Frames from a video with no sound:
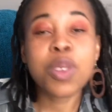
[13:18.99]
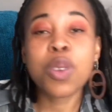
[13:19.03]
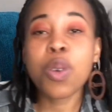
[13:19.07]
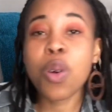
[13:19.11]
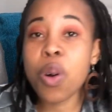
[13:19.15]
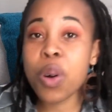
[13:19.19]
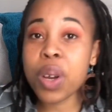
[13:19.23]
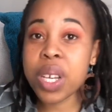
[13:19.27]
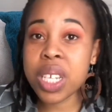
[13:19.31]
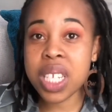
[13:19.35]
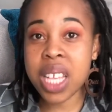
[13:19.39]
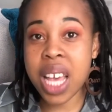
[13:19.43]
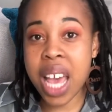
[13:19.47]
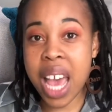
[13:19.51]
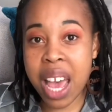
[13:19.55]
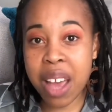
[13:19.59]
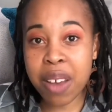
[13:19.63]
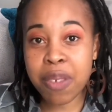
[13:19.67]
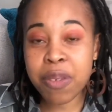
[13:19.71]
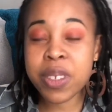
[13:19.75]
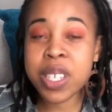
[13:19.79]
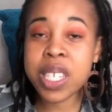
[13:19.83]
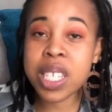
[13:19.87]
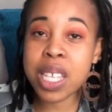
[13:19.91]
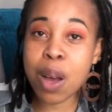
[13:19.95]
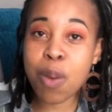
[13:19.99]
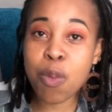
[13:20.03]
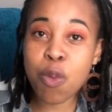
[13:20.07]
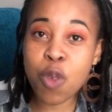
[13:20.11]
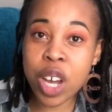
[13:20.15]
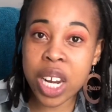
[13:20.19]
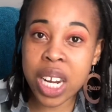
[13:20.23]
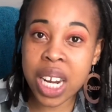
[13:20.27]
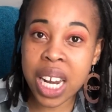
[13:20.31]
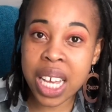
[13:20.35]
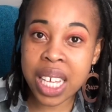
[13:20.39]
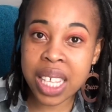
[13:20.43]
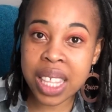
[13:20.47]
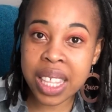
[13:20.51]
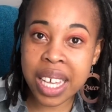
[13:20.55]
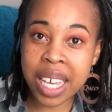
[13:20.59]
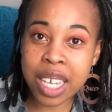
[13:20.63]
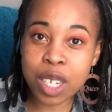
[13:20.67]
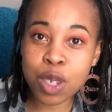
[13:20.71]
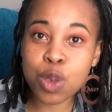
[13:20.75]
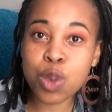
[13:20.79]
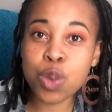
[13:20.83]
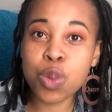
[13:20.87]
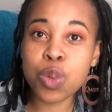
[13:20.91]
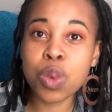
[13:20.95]
Always have someone like
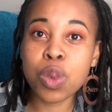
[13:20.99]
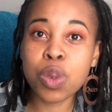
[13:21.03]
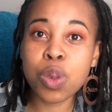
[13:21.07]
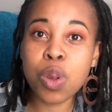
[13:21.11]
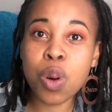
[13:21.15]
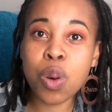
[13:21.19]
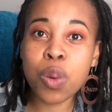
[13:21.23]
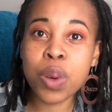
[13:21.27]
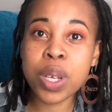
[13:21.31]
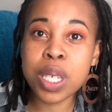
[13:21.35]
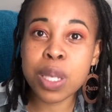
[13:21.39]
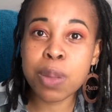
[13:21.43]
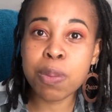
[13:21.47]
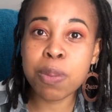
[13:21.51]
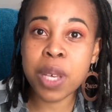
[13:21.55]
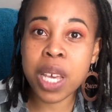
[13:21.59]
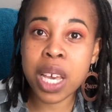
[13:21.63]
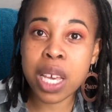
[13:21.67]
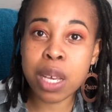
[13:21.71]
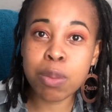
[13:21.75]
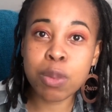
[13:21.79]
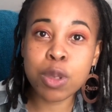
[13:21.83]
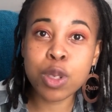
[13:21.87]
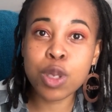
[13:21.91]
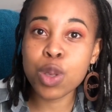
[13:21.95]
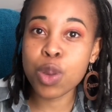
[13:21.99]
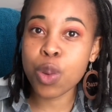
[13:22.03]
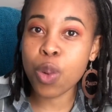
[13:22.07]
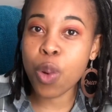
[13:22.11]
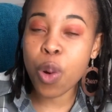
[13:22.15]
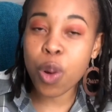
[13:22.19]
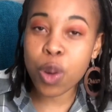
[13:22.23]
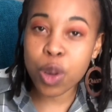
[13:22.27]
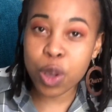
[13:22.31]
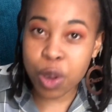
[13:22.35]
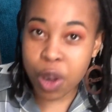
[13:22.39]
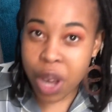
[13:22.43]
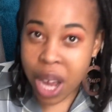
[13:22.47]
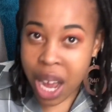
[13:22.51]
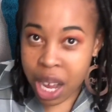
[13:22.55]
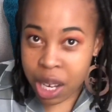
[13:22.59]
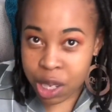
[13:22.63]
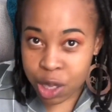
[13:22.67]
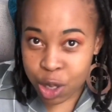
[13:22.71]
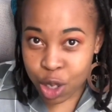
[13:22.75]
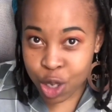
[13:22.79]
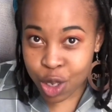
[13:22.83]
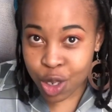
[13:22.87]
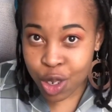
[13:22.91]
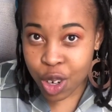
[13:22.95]
that who will always be able to call you
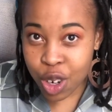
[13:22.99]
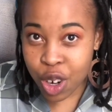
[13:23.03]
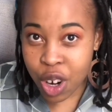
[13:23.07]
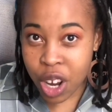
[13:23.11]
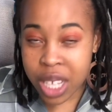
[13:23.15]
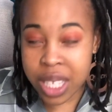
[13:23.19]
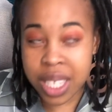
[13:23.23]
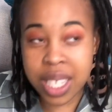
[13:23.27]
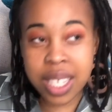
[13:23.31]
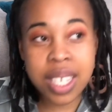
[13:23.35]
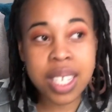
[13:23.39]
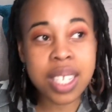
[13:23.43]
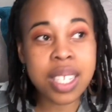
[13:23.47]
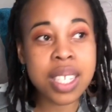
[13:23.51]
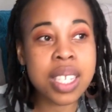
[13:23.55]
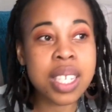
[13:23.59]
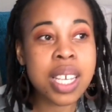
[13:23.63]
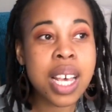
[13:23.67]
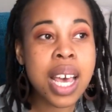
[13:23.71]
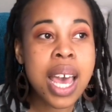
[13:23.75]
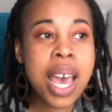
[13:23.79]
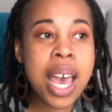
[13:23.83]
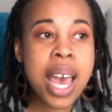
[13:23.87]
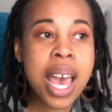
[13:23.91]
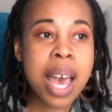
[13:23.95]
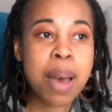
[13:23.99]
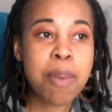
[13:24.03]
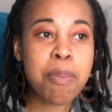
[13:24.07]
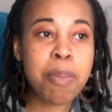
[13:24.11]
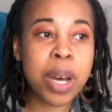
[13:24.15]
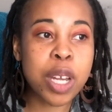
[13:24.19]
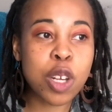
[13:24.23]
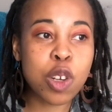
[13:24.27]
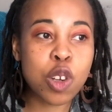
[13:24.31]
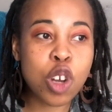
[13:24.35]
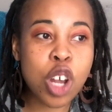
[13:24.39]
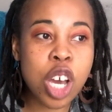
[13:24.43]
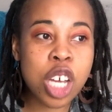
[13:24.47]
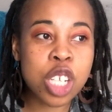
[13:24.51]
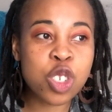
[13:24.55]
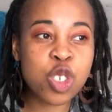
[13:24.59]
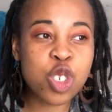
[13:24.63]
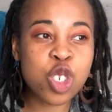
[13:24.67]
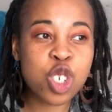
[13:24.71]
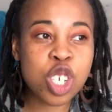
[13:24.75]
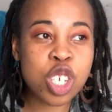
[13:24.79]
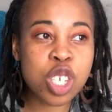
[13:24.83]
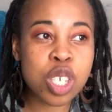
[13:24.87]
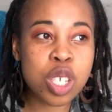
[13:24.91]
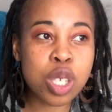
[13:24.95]
out on your nonsense, but not
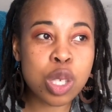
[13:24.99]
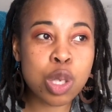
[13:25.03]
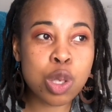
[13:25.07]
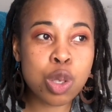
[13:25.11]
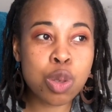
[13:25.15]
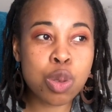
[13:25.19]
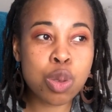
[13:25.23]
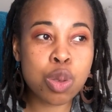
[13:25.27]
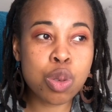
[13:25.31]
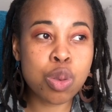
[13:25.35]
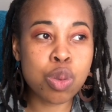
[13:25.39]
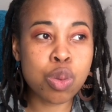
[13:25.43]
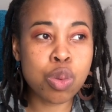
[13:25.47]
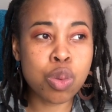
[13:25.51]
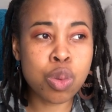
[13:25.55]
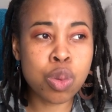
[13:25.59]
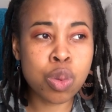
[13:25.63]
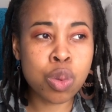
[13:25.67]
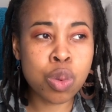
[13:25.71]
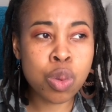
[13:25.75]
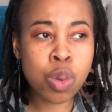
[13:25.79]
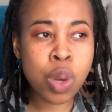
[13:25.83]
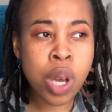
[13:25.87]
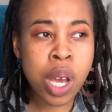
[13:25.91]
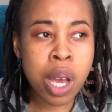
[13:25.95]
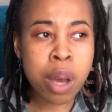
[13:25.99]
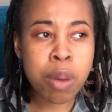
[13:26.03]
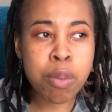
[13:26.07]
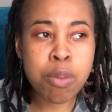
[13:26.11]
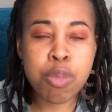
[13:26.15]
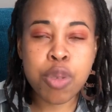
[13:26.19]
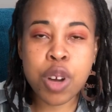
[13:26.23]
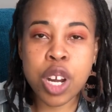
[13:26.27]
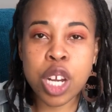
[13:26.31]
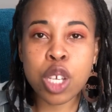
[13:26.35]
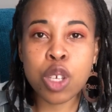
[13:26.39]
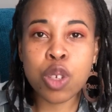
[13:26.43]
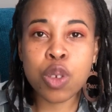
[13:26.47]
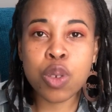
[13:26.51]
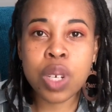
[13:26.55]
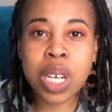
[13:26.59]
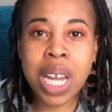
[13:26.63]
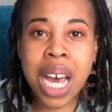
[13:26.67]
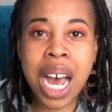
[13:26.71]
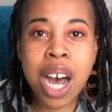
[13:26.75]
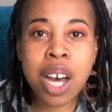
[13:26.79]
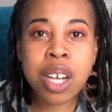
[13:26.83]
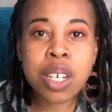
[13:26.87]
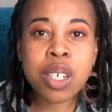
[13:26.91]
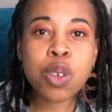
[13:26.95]
just to break you
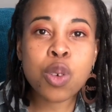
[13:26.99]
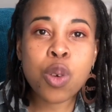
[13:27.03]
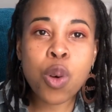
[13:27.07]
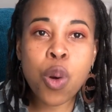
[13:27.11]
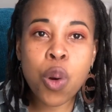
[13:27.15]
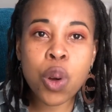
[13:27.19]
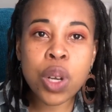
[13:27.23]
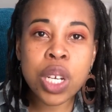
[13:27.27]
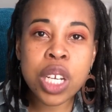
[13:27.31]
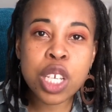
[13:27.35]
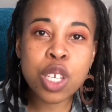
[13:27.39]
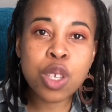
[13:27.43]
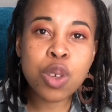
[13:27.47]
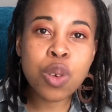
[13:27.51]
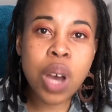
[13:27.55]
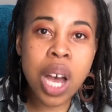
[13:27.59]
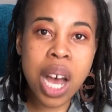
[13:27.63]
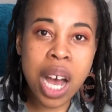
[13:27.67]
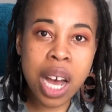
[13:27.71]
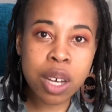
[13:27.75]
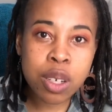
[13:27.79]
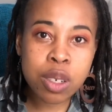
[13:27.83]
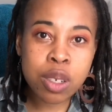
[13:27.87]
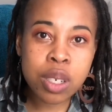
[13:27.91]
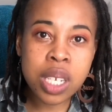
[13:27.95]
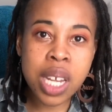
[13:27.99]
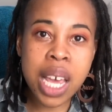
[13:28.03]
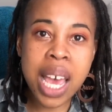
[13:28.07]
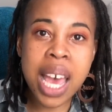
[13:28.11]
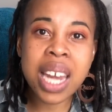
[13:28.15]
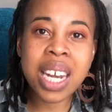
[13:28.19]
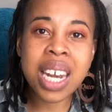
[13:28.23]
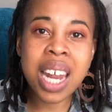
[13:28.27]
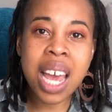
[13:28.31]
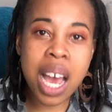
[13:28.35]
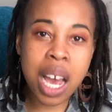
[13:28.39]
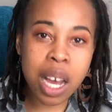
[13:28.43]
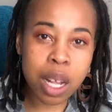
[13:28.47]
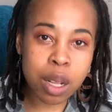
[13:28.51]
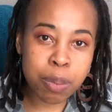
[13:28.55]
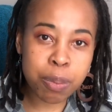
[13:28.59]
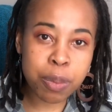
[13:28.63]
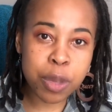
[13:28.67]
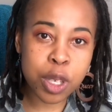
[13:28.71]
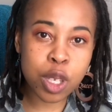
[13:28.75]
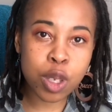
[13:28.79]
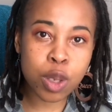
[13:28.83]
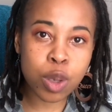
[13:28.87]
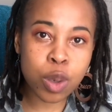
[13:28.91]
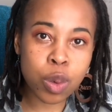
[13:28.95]
down, calling you out and
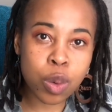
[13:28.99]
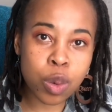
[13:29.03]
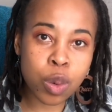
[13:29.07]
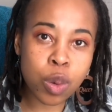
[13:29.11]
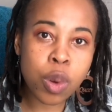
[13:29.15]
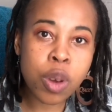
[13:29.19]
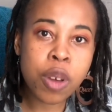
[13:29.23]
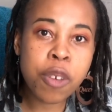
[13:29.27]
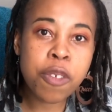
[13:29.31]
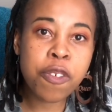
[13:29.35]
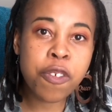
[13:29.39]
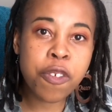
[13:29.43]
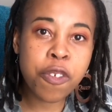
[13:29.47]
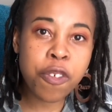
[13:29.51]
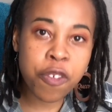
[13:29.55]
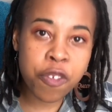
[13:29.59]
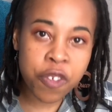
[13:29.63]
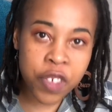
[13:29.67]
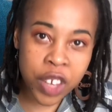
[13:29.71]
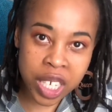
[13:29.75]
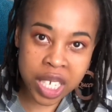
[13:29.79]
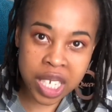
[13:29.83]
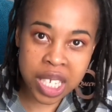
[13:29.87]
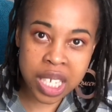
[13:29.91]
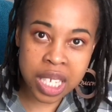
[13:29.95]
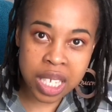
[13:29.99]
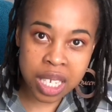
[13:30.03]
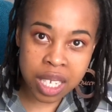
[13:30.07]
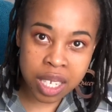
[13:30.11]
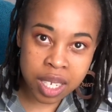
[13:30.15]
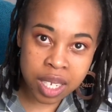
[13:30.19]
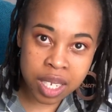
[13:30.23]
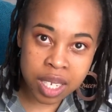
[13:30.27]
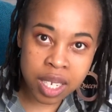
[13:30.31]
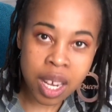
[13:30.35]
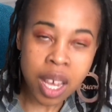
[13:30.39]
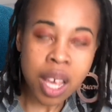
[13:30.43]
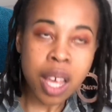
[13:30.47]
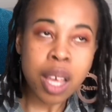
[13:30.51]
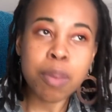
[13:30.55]
helping you fix it.